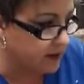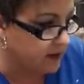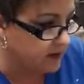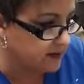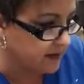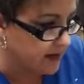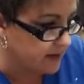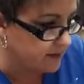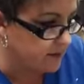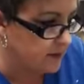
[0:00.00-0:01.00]
can y'all see
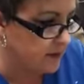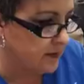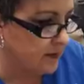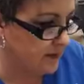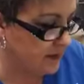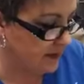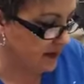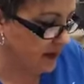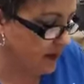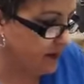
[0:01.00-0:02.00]
that?
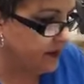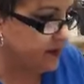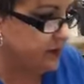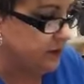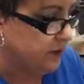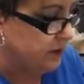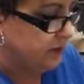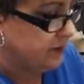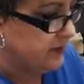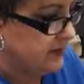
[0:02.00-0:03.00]
Let me lower it.
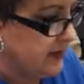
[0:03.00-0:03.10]
This